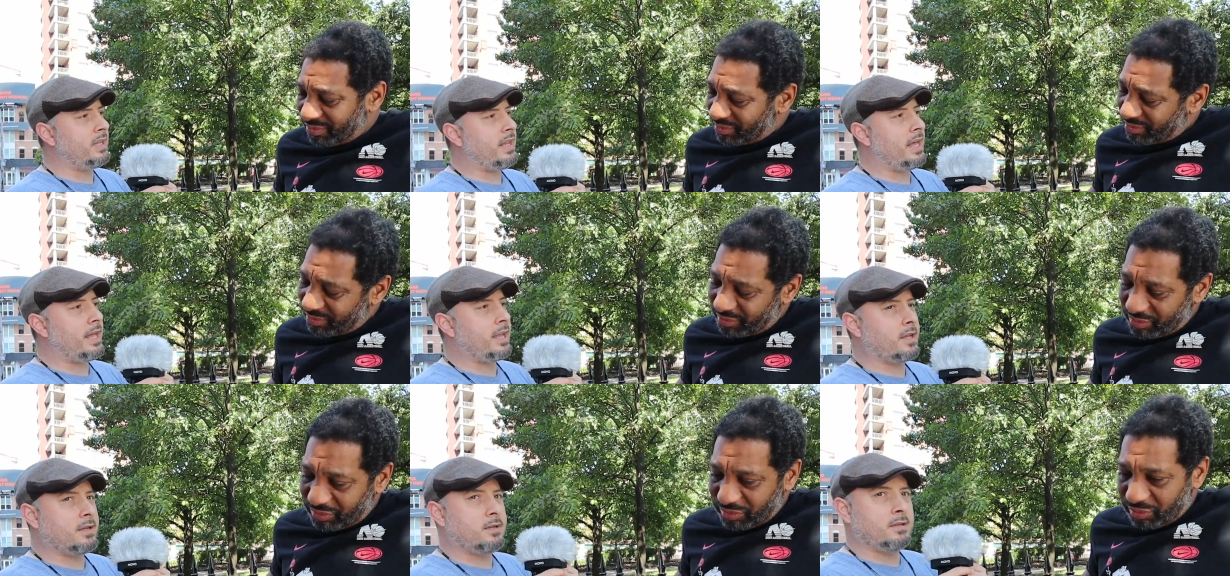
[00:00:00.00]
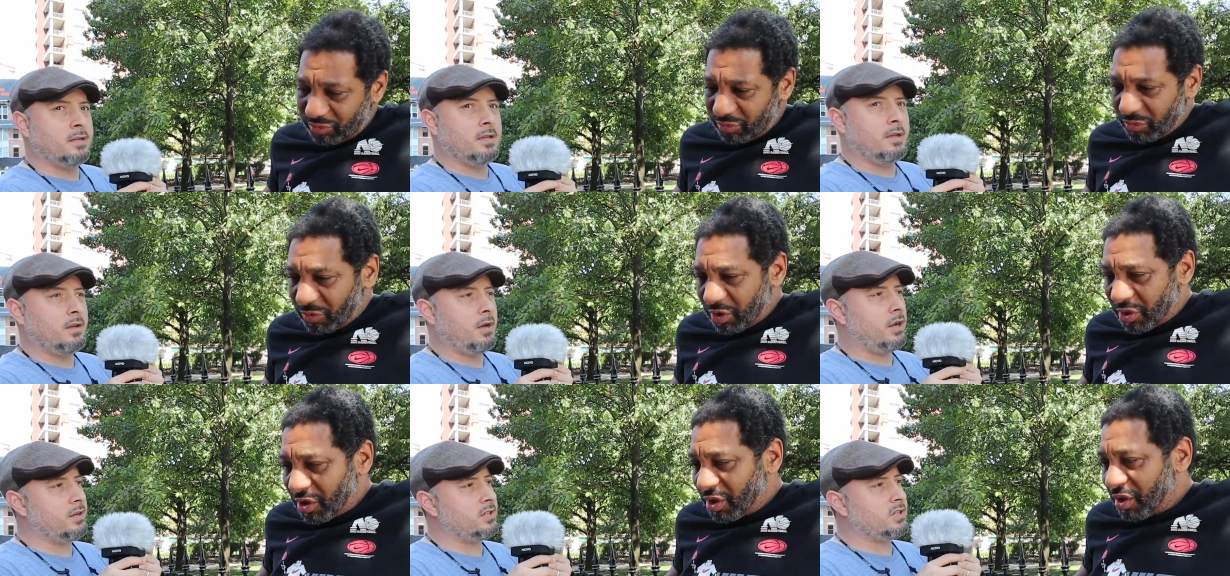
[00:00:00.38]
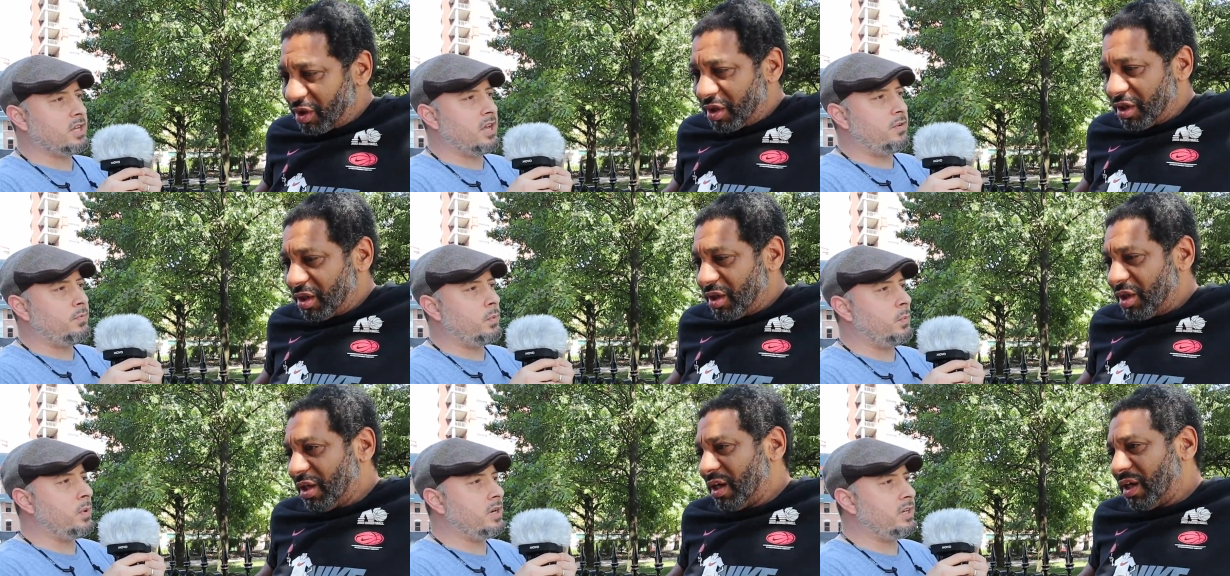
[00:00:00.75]
Speaker 1: but like on a
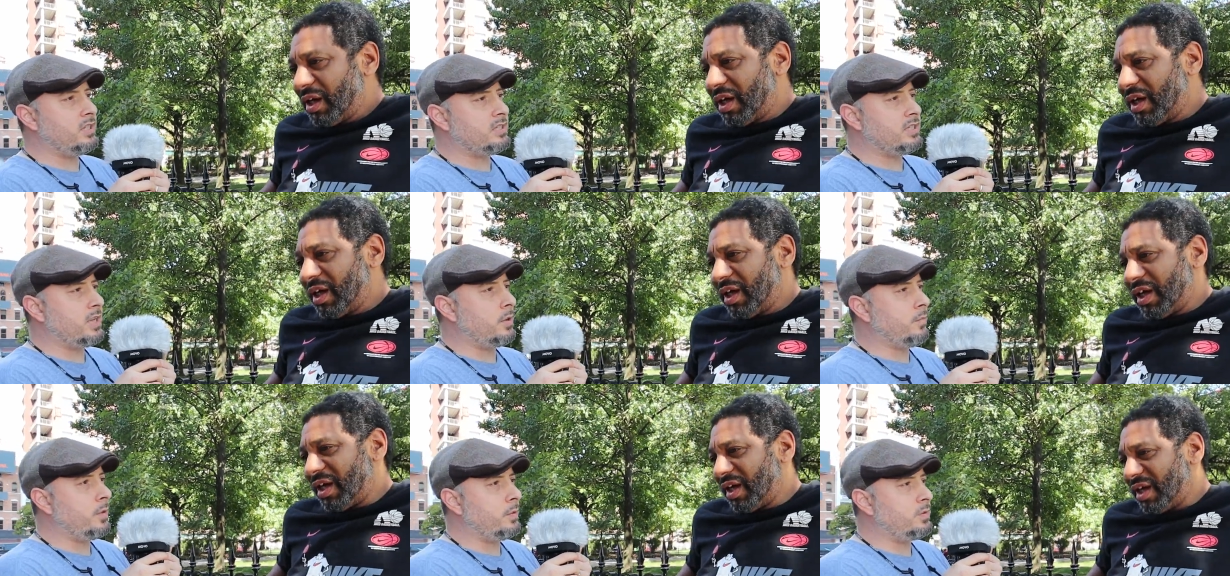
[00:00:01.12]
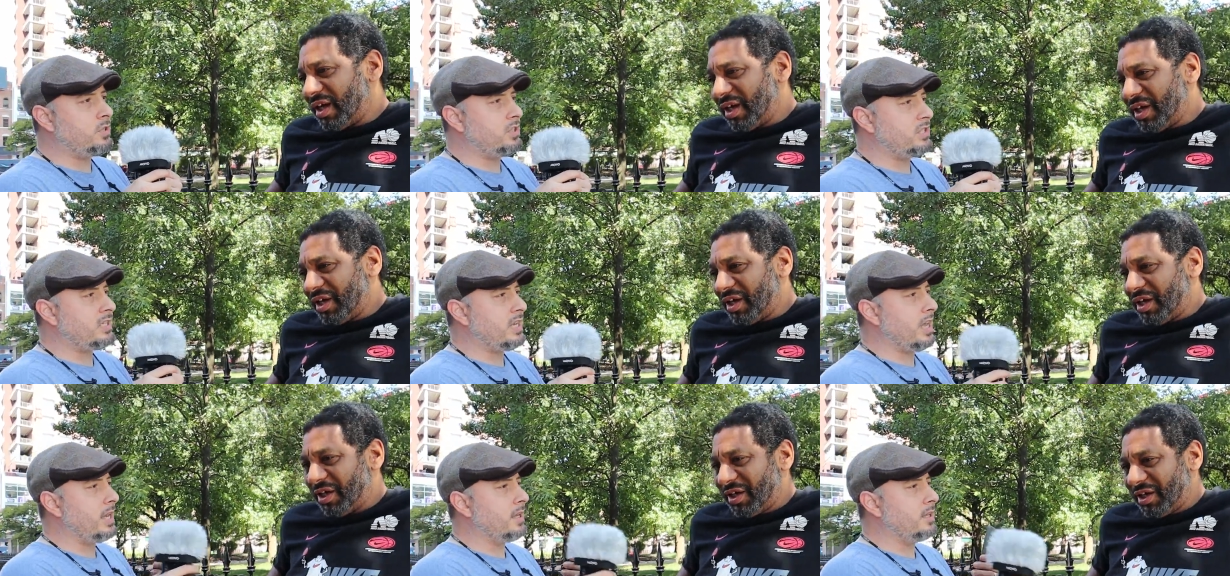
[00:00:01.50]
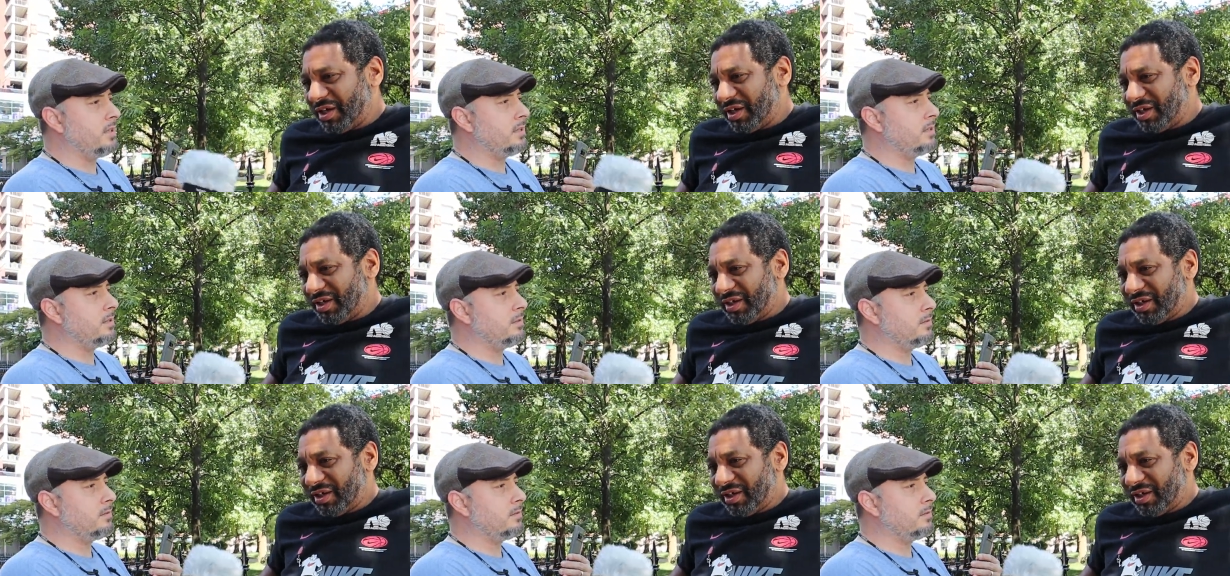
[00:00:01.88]
scale from 1 to 10, what would you say?